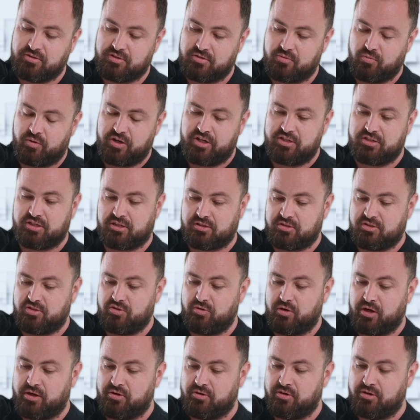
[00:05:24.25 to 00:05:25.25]
It weighs like
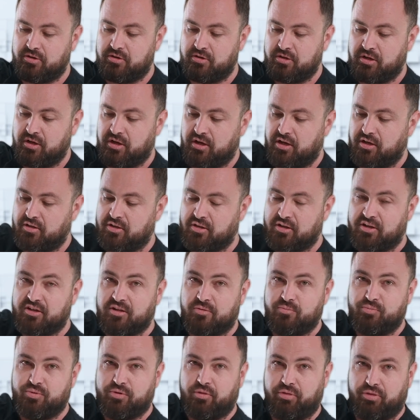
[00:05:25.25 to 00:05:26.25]
200 and then
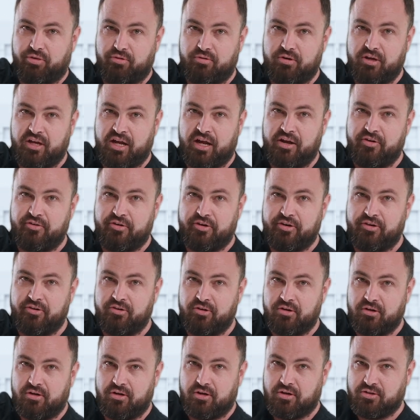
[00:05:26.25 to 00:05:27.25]
can put 300
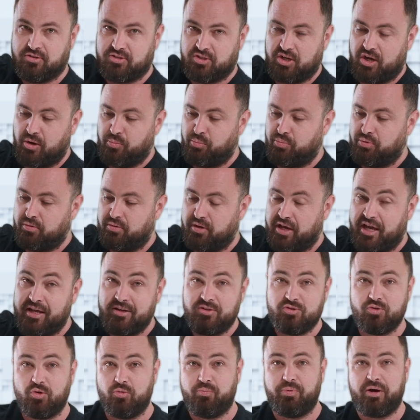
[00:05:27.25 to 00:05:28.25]
on top. And
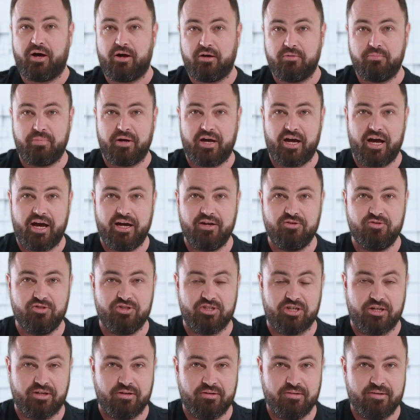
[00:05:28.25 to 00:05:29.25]
it's all powered by
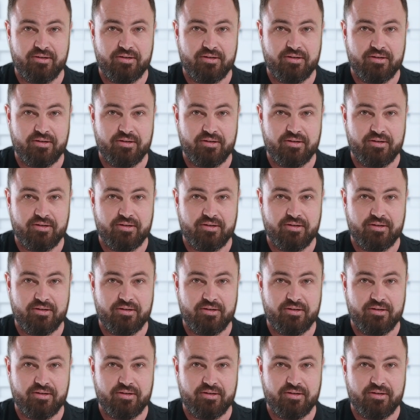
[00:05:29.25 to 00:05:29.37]
hydrogen.